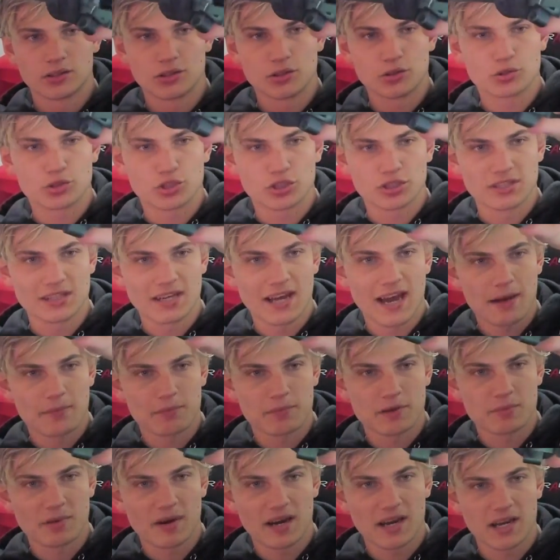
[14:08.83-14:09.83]
should not be
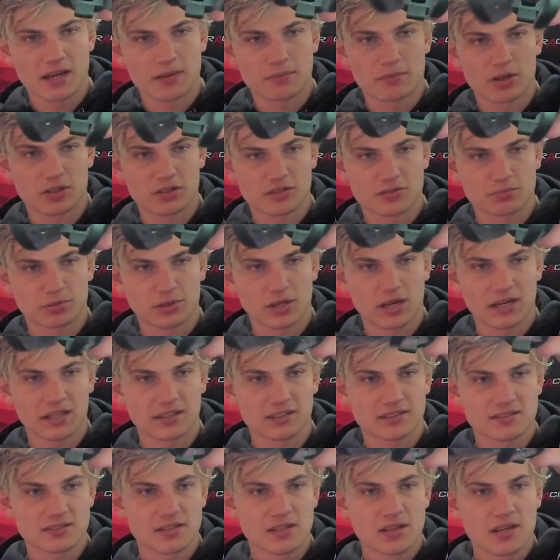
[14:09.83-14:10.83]
buying Monk's
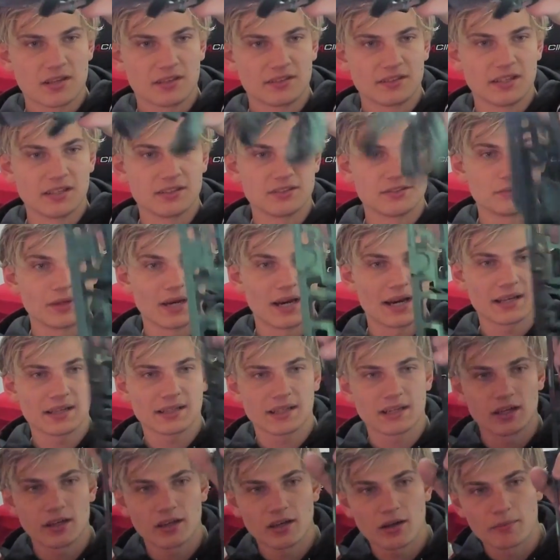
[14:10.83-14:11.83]
products. They do not
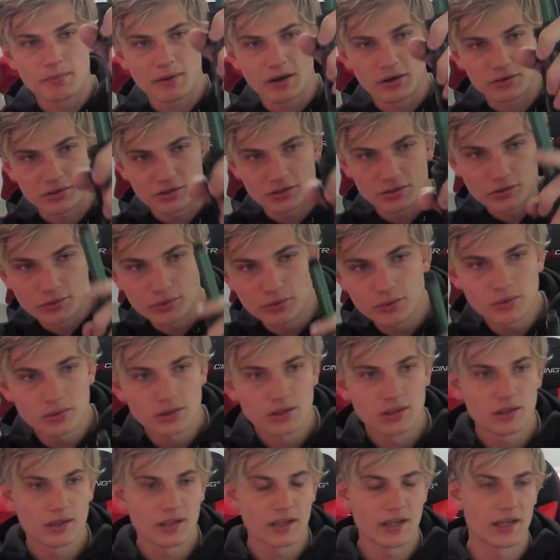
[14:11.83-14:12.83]
care about you.
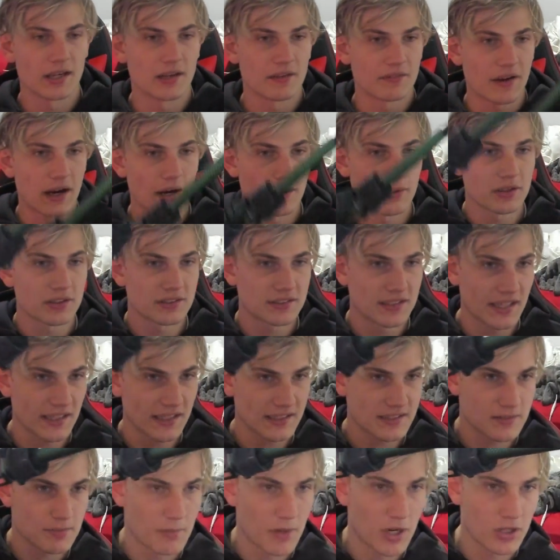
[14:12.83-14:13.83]
And if I were to
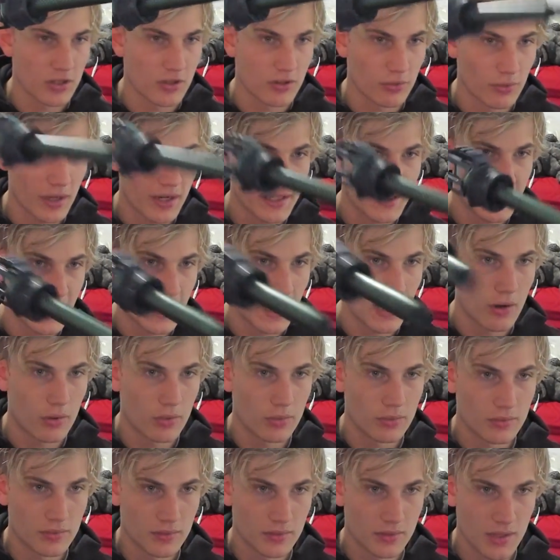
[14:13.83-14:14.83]
text Monk right now
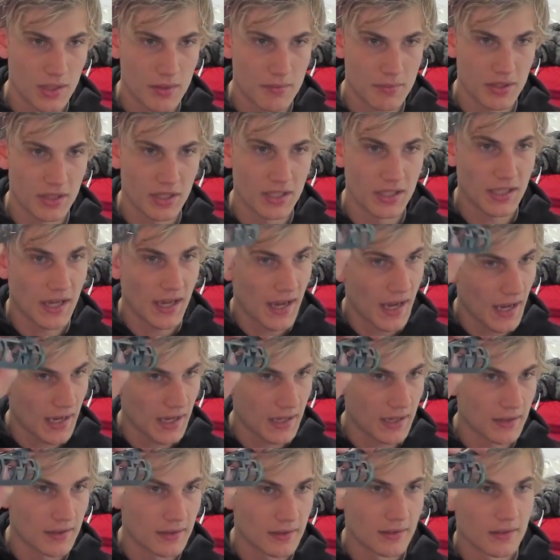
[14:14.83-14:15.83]
and be like,
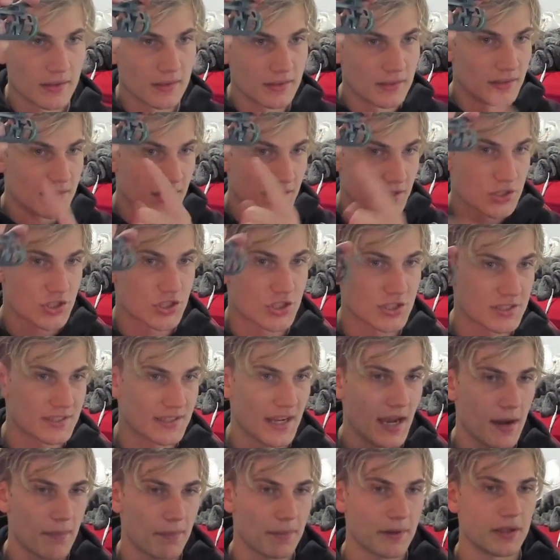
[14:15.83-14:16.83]
hey, this just
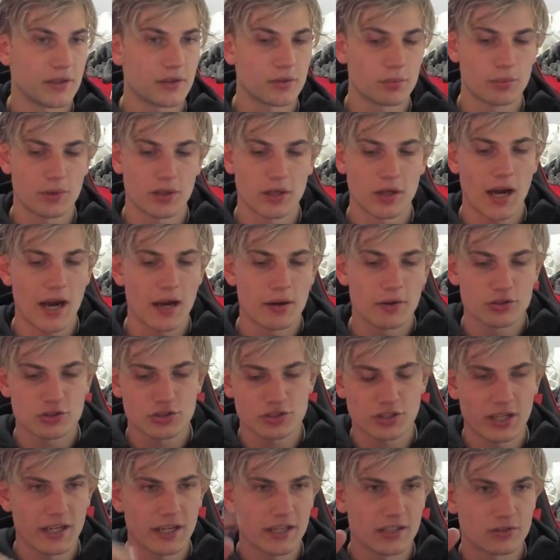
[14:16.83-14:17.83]
happened while I was
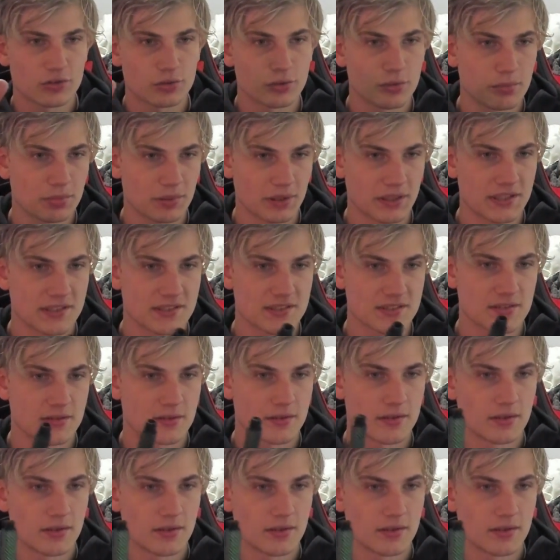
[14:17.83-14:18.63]
trying to replace